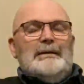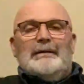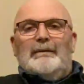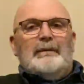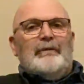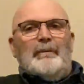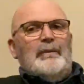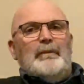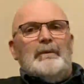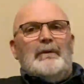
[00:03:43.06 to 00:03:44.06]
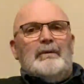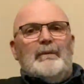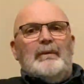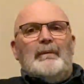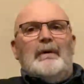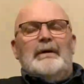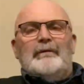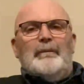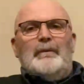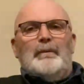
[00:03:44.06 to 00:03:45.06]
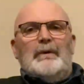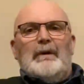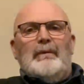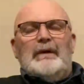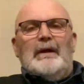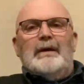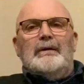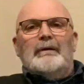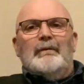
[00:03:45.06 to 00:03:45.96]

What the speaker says: I mean, some of them are all right, some of them are okay.